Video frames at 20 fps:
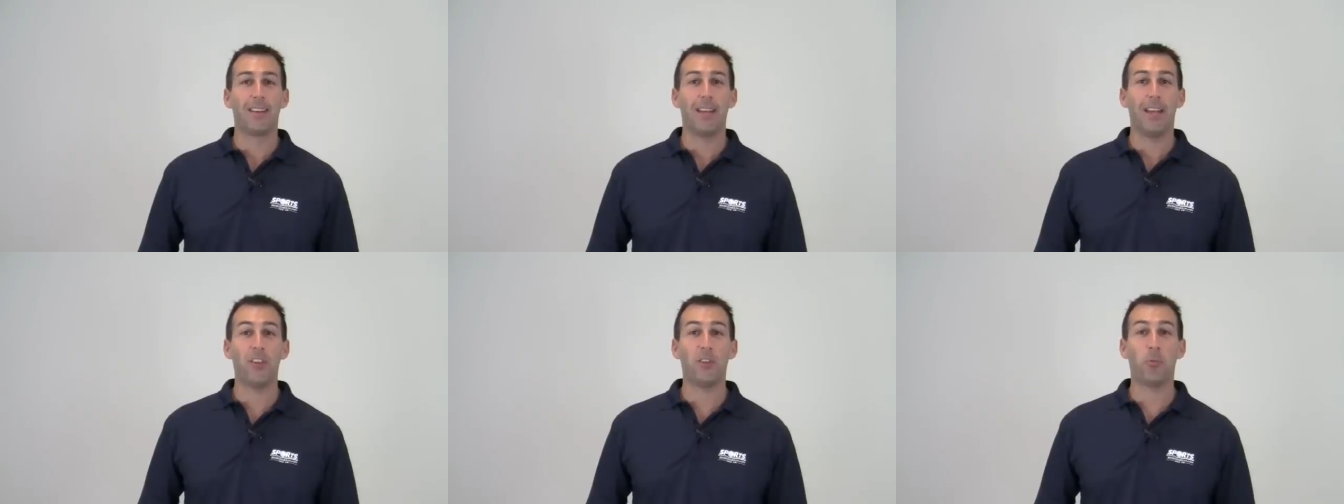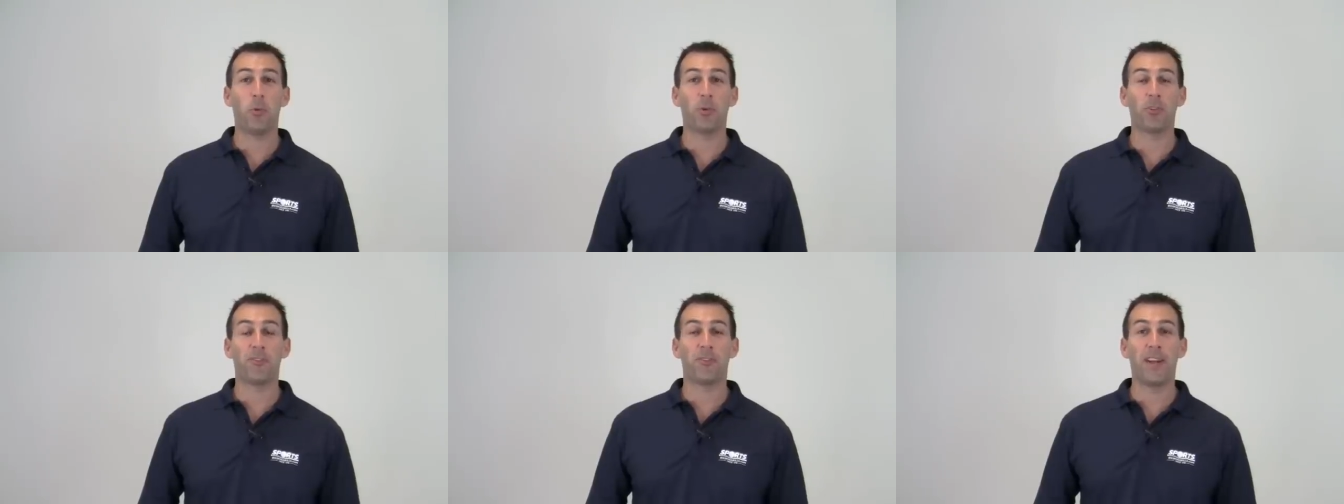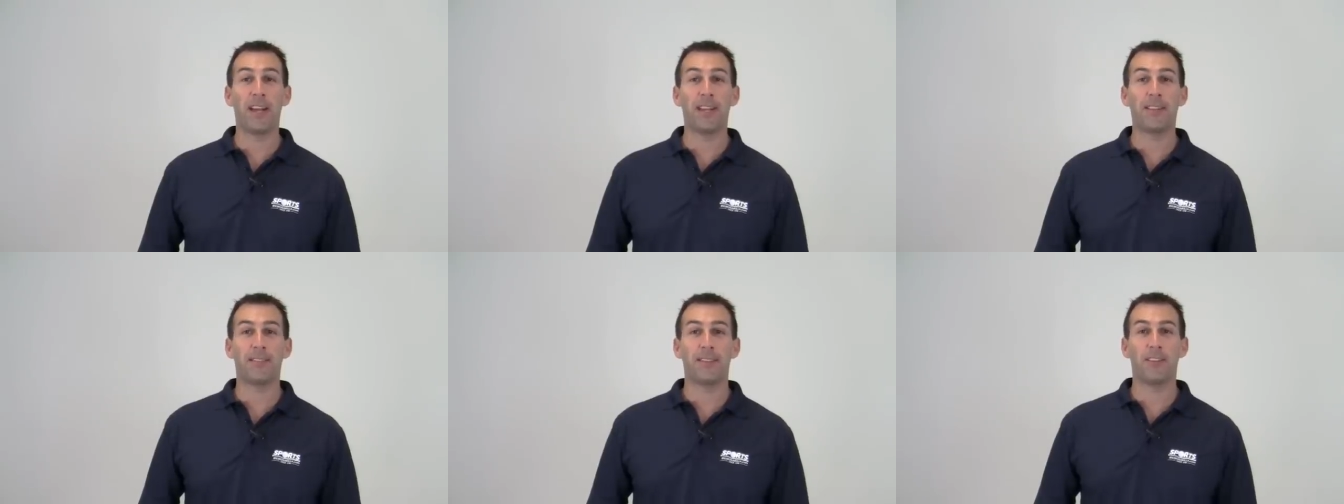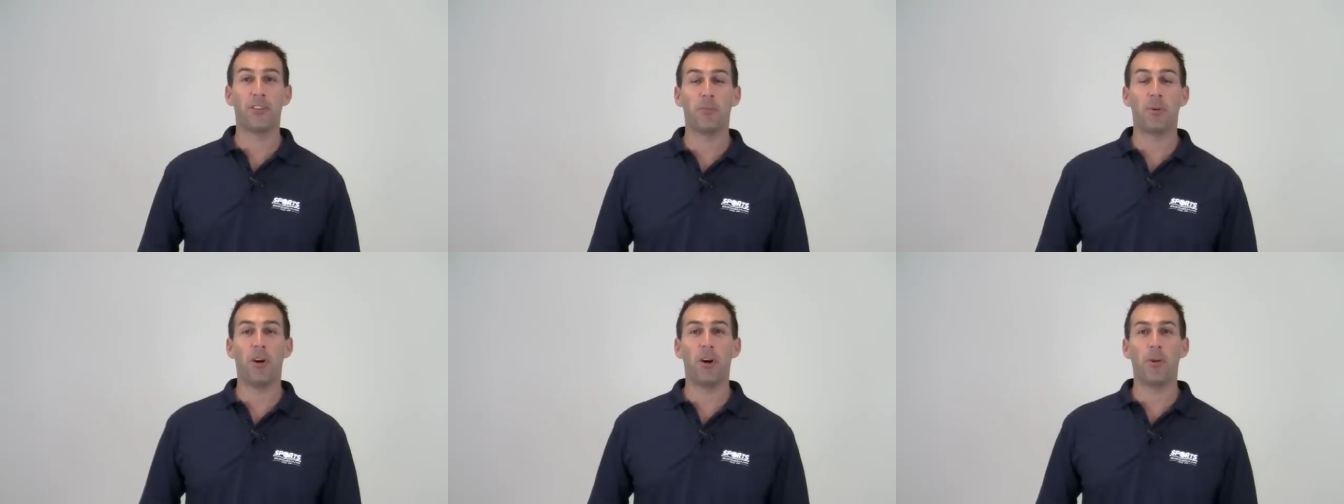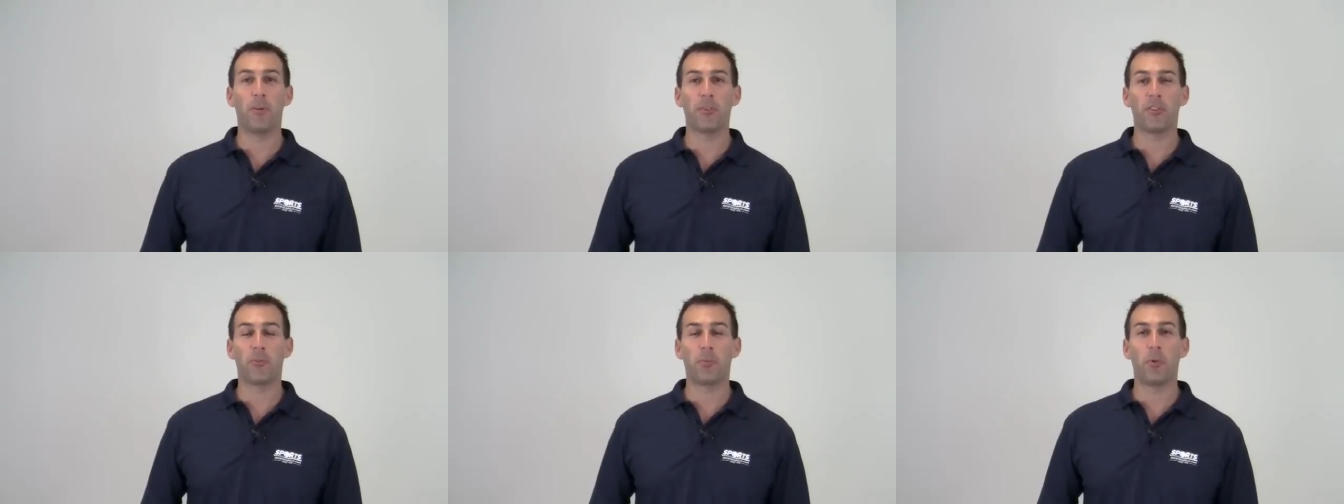Hey sports fans, it's
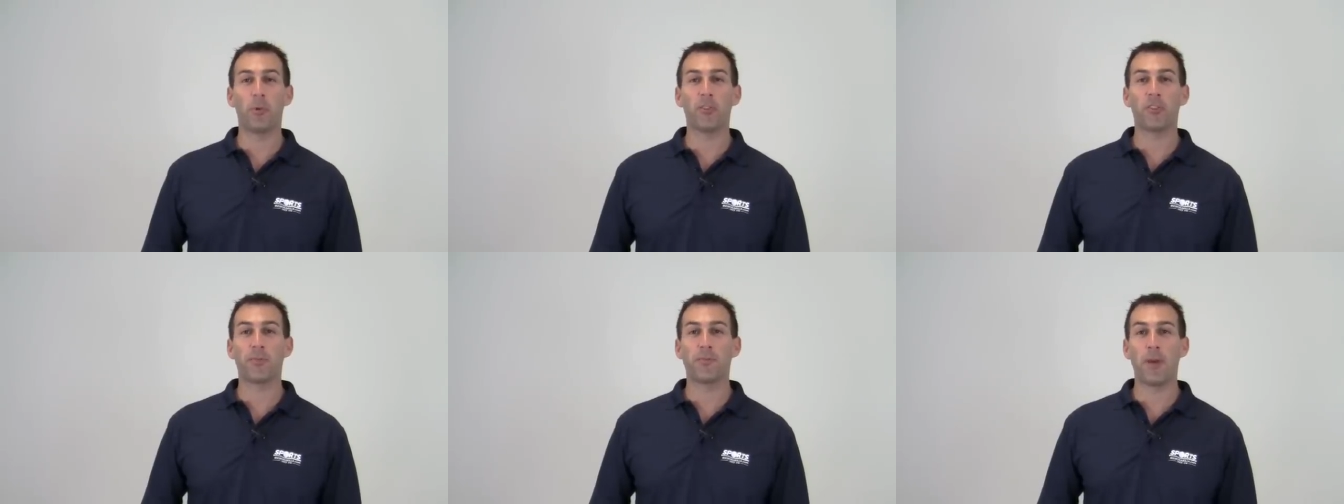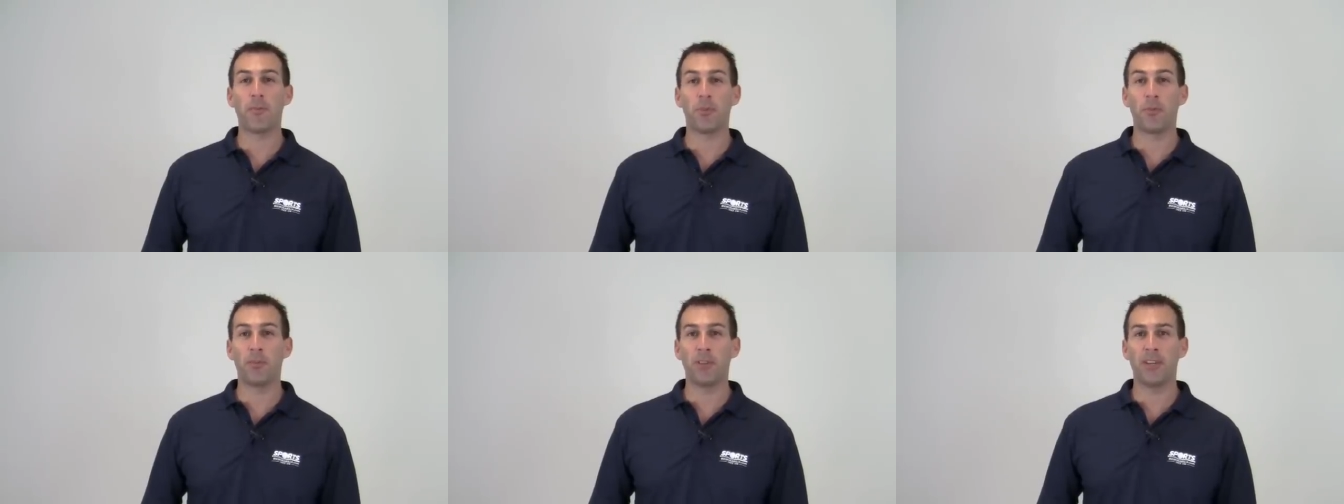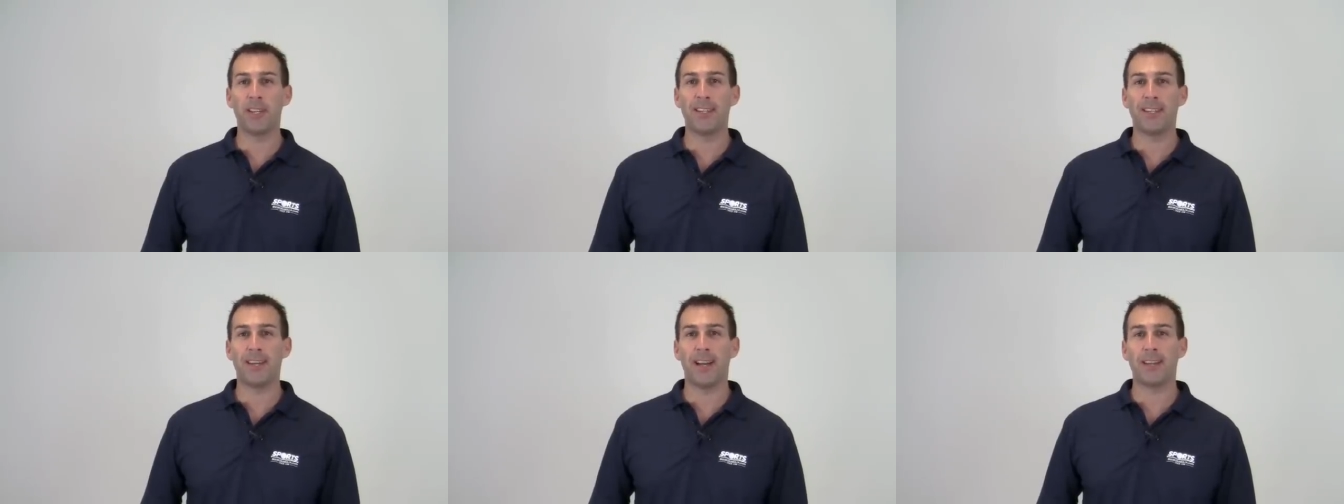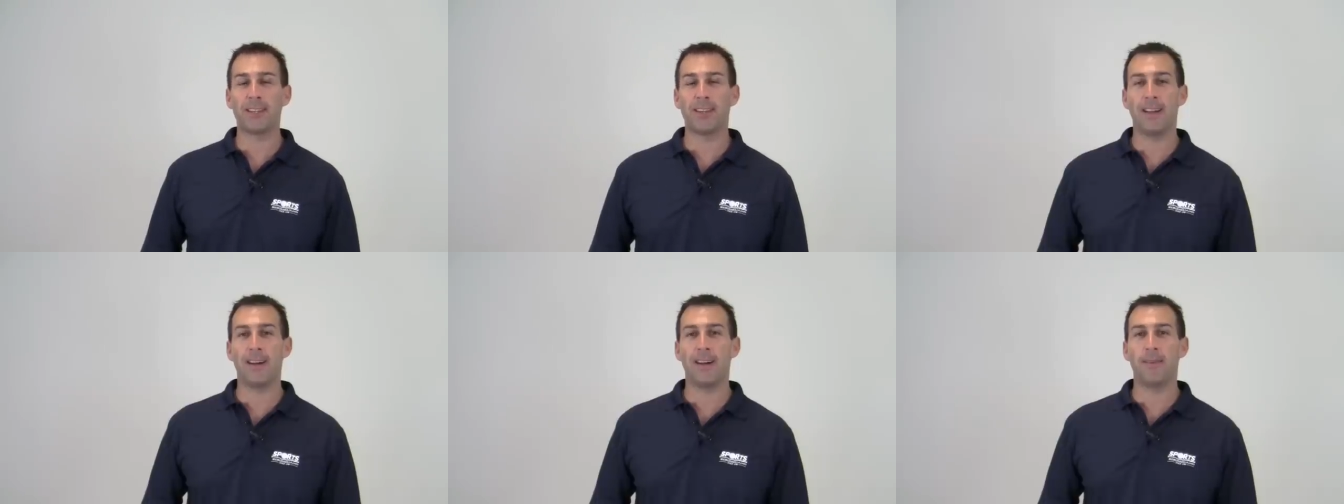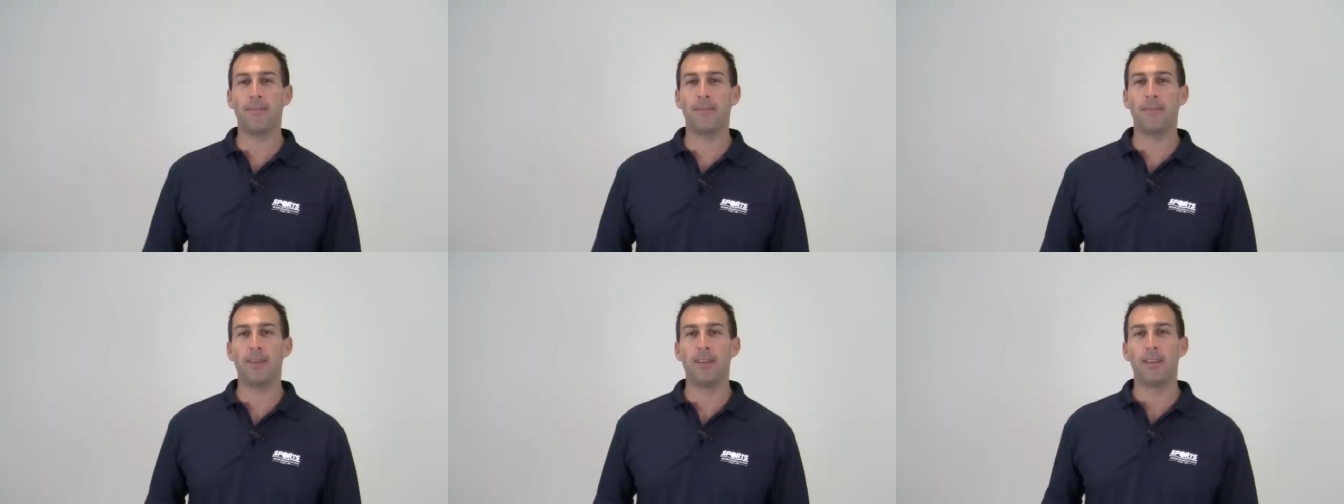Paul with
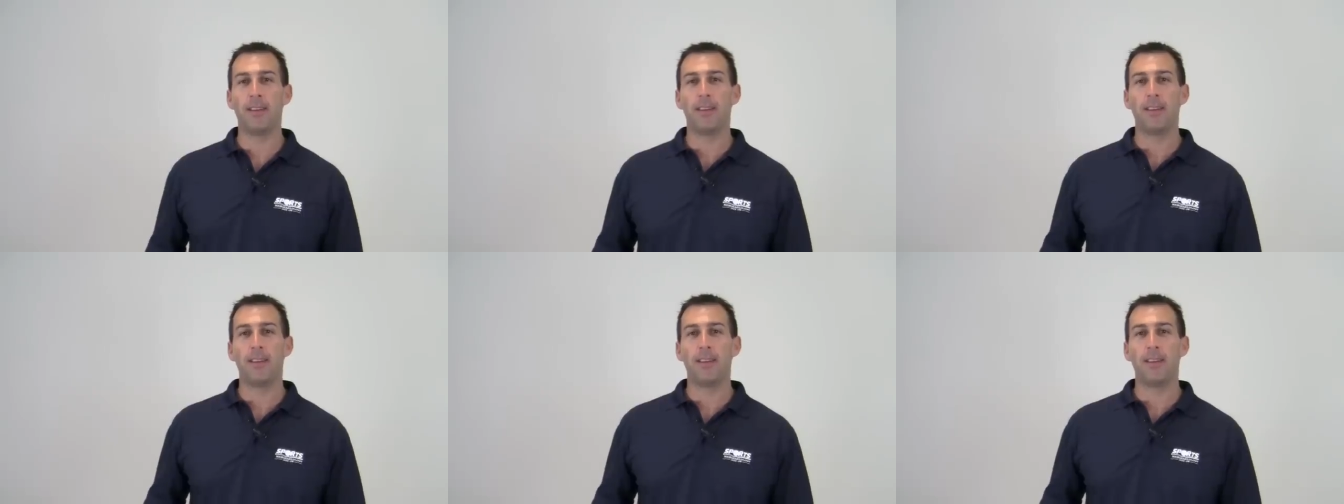SportsMemorabilia.com.